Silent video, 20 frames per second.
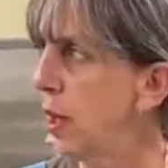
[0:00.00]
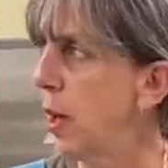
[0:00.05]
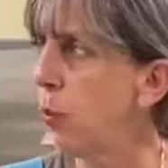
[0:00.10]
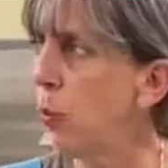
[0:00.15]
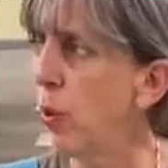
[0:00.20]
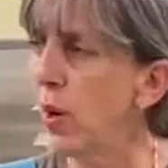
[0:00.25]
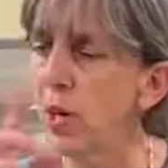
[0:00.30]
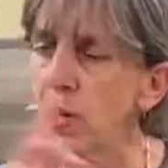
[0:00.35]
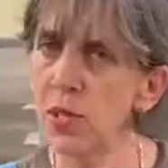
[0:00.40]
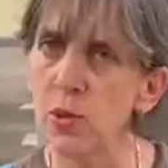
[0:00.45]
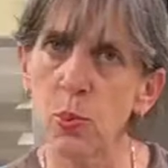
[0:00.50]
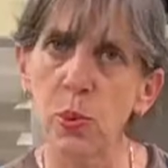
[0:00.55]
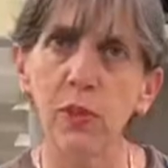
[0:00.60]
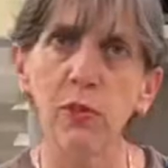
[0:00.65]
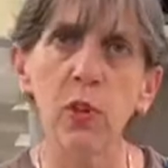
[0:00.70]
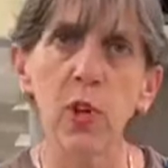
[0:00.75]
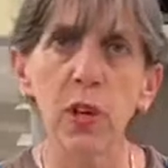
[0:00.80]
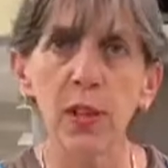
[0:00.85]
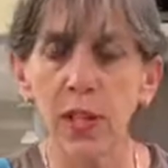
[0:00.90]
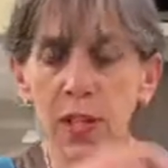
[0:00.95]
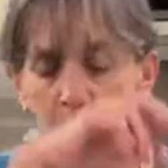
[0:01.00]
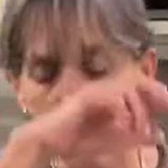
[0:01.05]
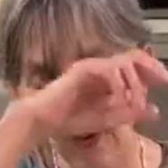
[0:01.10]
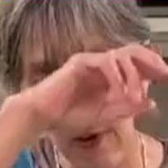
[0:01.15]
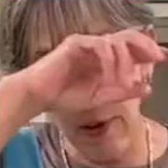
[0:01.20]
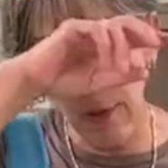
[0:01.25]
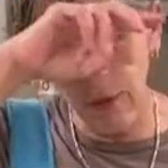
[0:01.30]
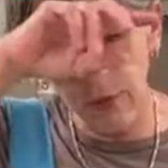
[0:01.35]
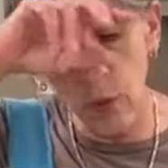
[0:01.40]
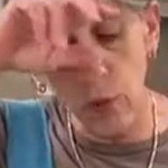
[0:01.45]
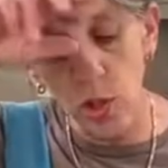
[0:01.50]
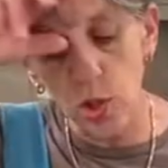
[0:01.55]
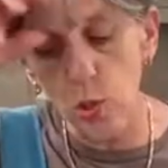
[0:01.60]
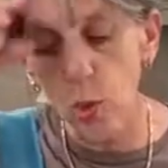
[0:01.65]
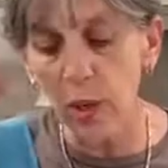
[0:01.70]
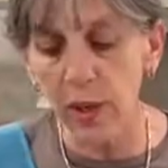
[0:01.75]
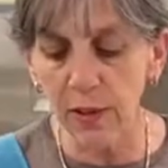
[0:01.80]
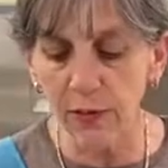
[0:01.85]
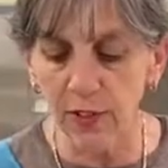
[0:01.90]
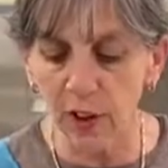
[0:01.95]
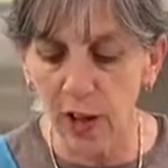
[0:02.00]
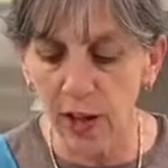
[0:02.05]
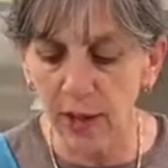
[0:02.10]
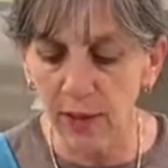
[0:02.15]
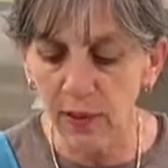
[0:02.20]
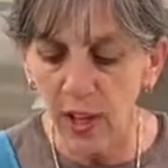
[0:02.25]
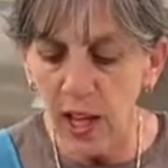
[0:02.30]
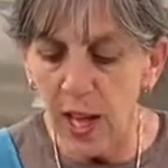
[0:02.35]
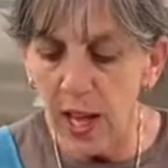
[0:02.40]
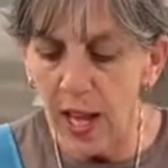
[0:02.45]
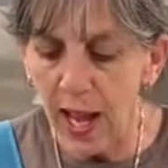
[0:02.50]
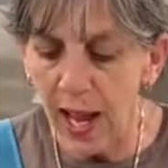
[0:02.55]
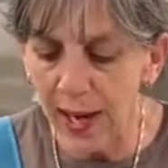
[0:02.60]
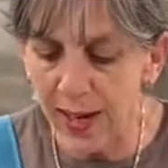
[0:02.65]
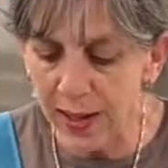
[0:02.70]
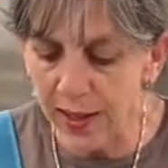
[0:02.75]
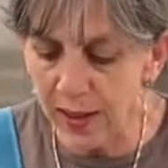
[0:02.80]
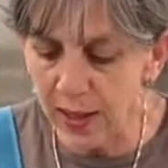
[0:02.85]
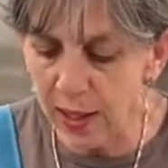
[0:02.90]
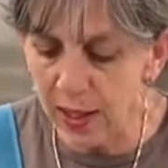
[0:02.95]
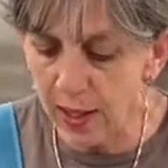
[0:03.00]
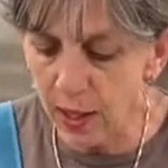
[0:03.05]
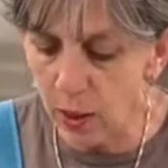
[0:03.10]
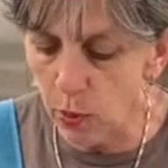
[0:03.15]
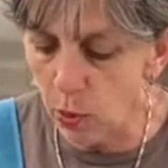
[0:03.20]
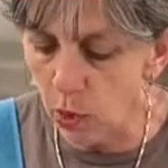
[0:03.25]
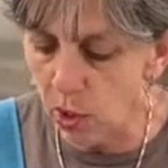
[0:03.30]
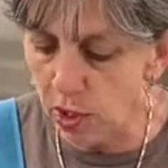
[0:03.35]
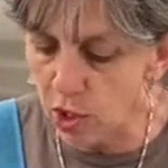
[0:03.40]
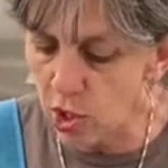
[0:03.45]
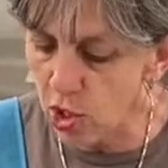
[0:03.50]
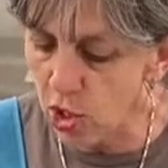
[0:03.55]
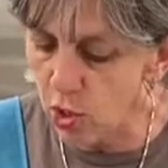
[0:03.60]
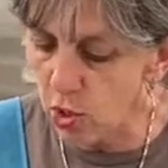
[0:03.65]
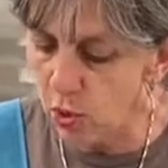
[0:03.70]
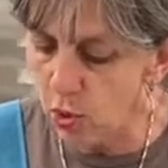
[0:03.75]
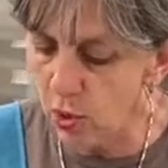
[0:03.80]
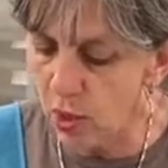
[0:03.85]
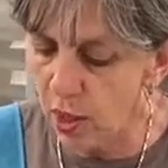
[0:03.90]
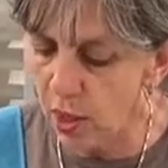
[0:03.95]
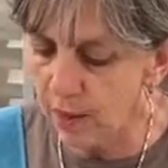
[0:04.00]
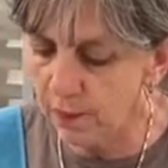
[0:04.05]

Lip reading: whereas we've got the oven at 425, and I think I want to